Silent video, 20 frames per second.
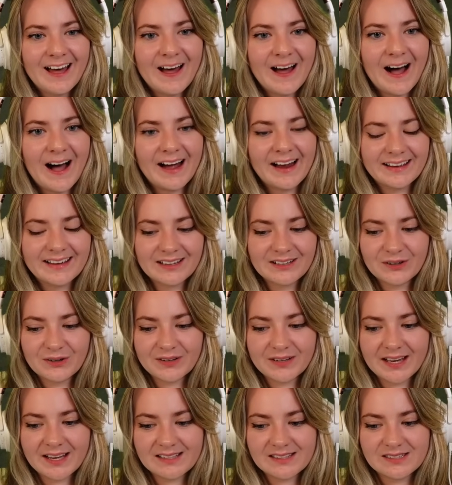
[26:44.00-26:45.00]
I cannot
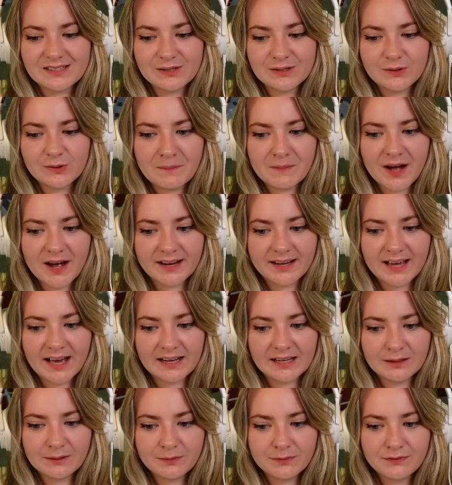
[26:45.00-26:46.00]
get to a
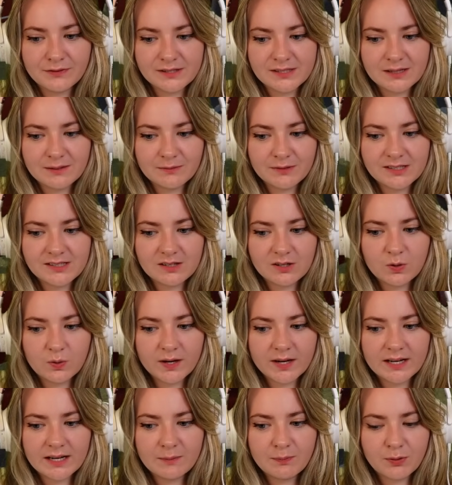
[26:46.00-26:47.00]
gallop for some reason.
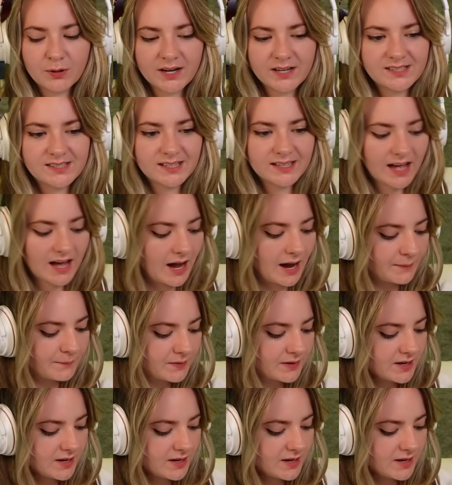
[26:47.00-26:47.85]
Quickly press to get, I'm